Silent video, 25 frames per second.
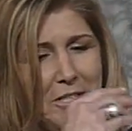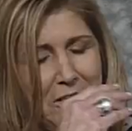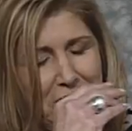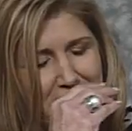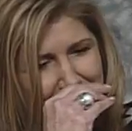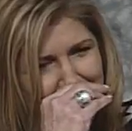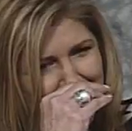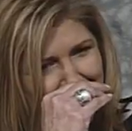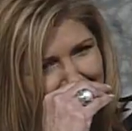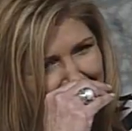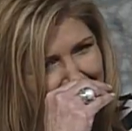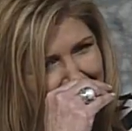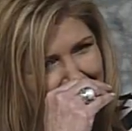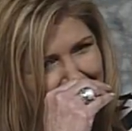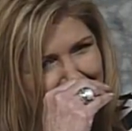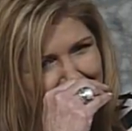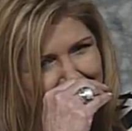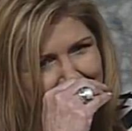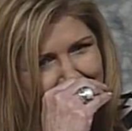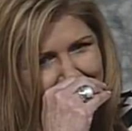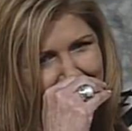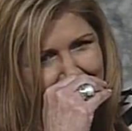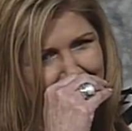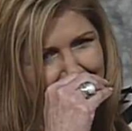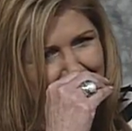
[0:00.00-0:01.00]
sergeant,
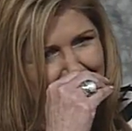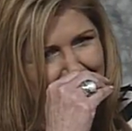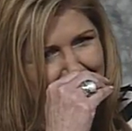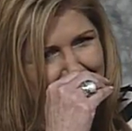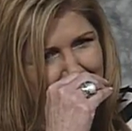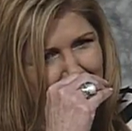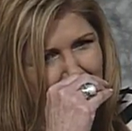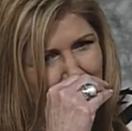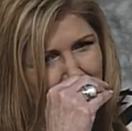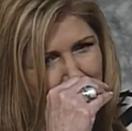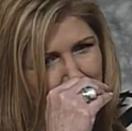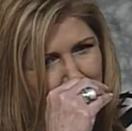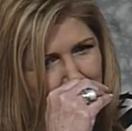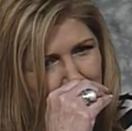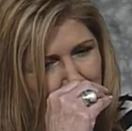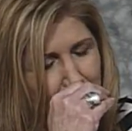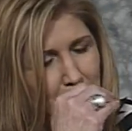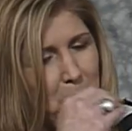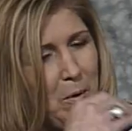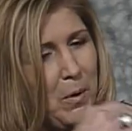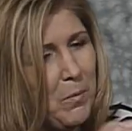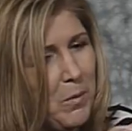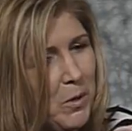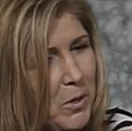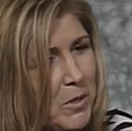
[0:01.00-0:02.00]
and um,
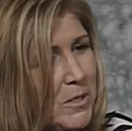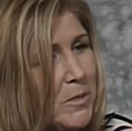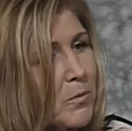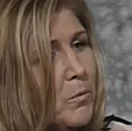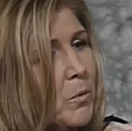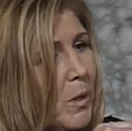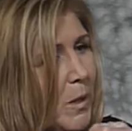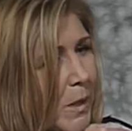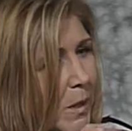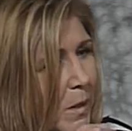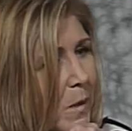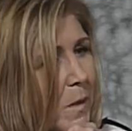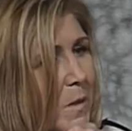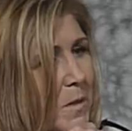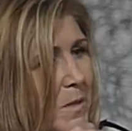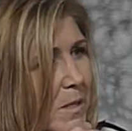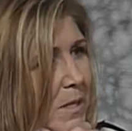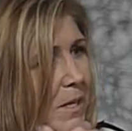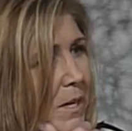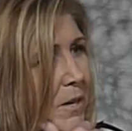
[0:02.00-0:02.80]
we worked really close